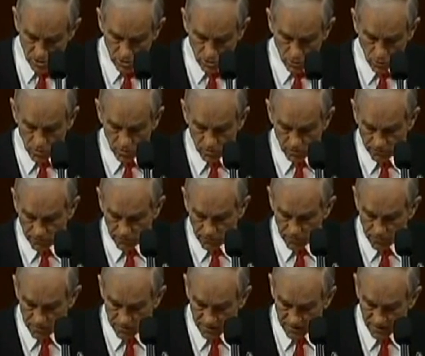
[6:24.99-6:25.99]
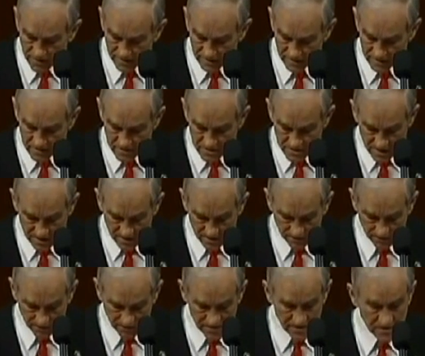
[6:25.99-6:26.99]
to the willful neglect and
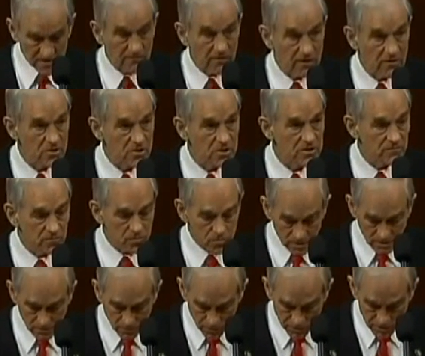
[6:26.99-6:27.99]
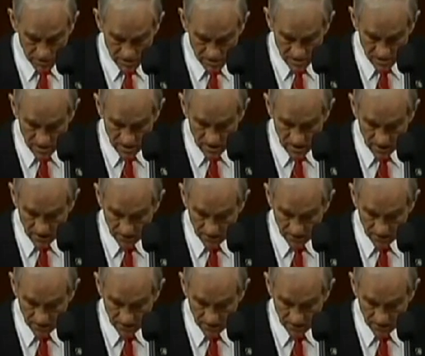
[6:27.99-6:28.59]
sacrifice of our civil liberties